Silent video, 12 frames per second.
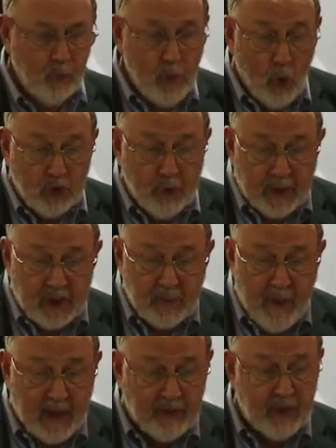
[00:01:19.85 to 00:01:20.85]
We ought to
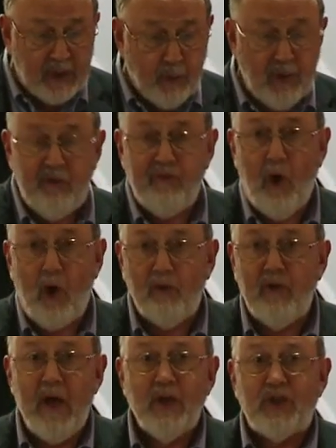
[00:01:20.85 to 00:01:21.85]
expect that it would
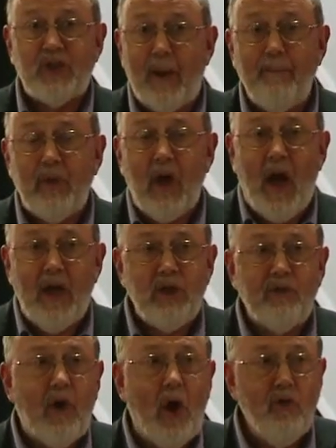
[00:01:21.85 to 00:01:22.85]
involve some
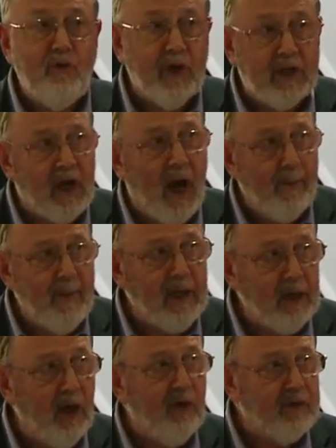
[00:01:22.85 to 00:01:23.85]
kind of
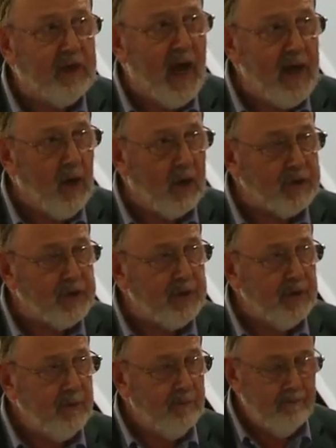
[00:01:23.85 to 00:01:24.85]
overcoming of chaos
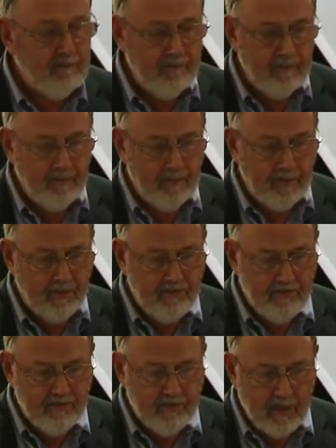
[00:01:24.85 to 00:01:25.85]

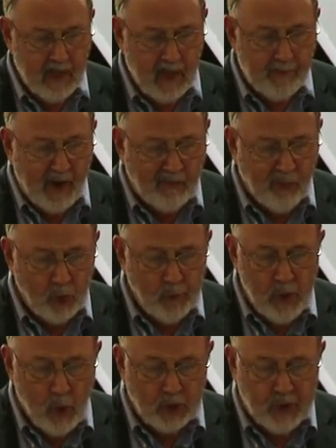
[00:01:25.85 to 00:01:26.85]
Above all,
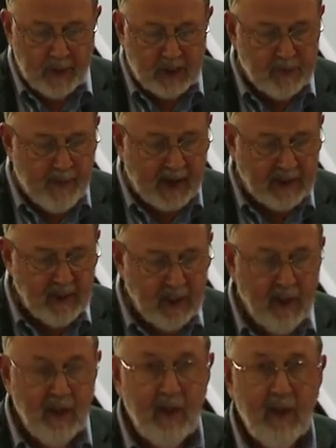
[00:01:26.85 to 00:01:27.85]
we ought to expect
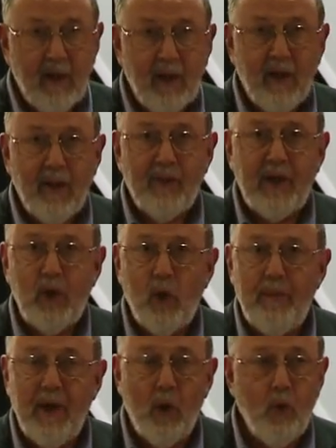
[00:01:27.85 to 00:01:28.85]
that it
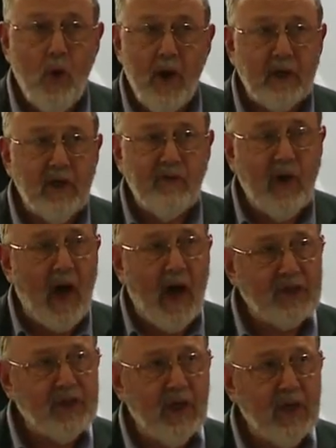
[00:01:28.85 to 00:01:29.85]
will be a work of
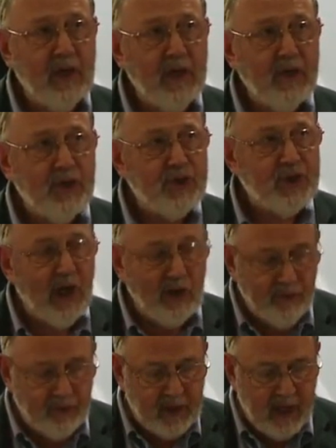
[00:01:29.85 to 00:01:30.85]
utter
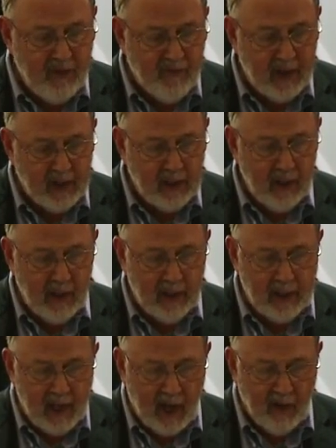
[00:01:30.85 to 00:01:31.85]
self giving
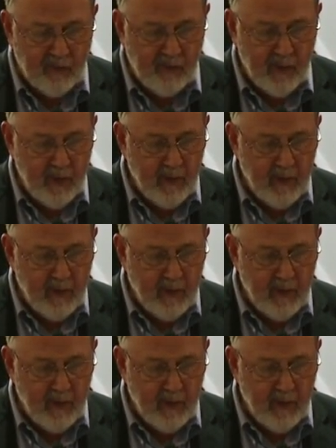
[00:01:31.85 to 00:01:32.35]
love.